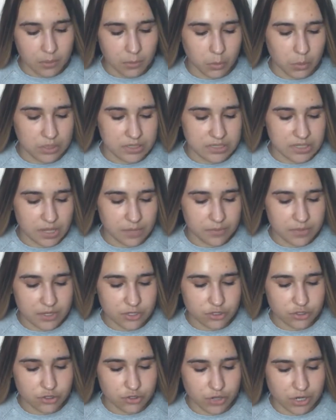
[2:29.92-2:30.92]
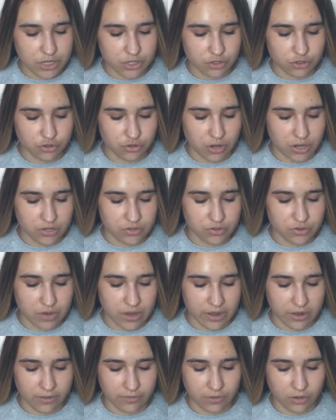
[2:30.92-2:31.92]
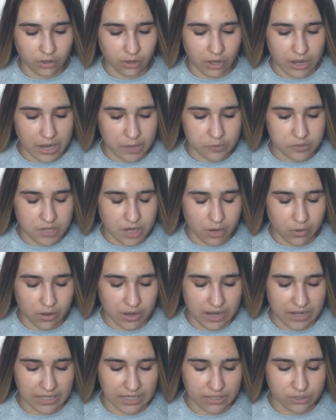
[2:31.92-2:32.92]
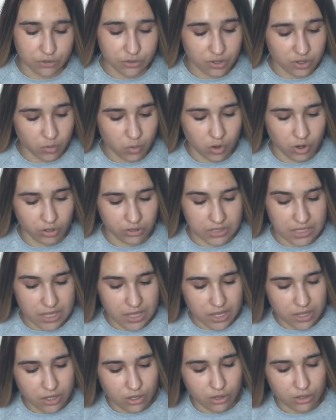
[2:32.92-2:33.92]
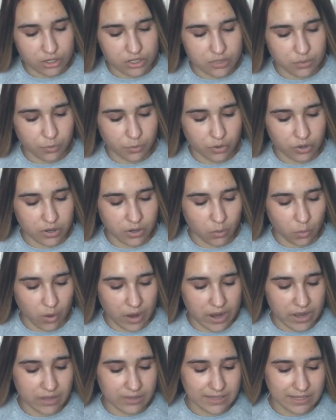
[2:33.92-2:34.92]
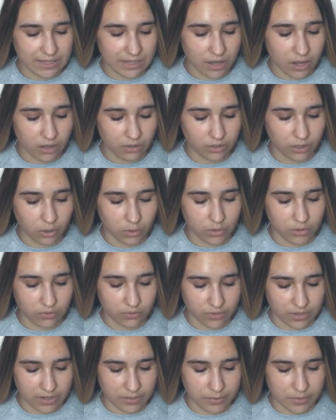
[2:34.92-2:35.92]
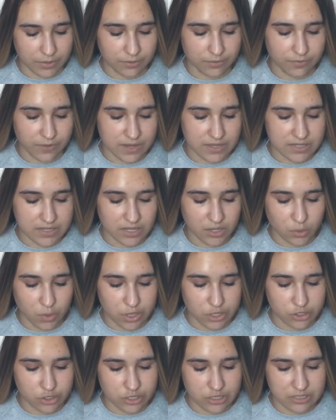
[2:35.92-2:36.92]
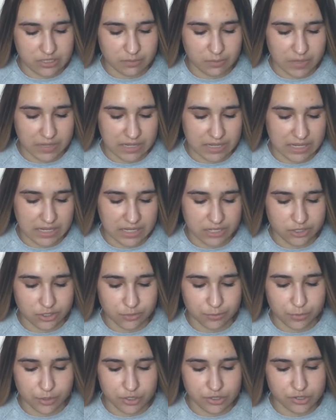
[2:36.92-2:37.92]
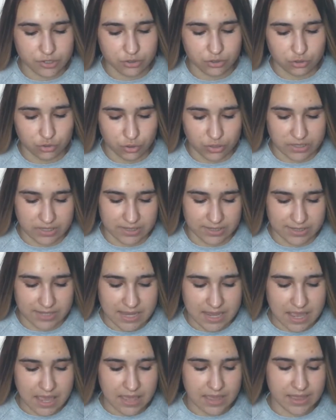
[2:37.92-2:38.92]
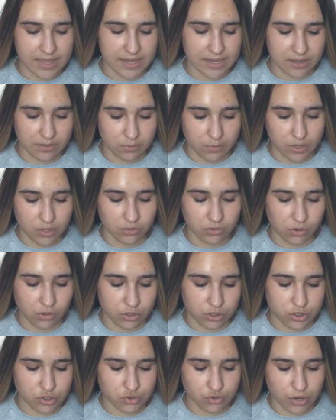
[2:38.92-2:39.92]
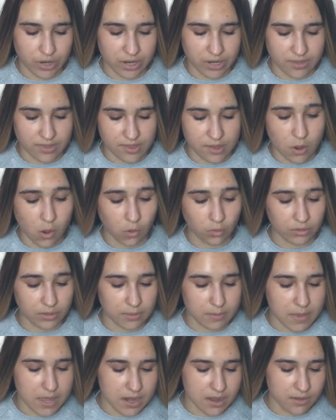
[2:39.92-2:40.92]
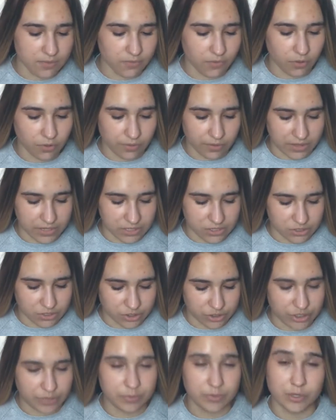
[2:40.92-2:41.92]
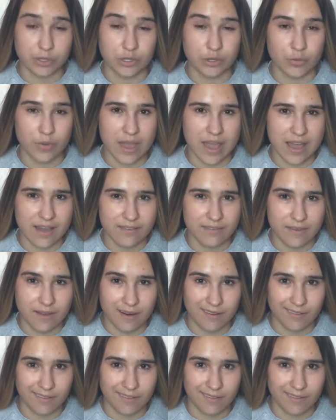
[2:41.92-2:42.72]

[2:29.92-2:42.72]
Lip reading: When something strange draws you out of your lookout tower and into the world, you'll explore a wild and unknown environment, facing questions and making interpersonal choices that can build or destroy the only meaningful relationship you have.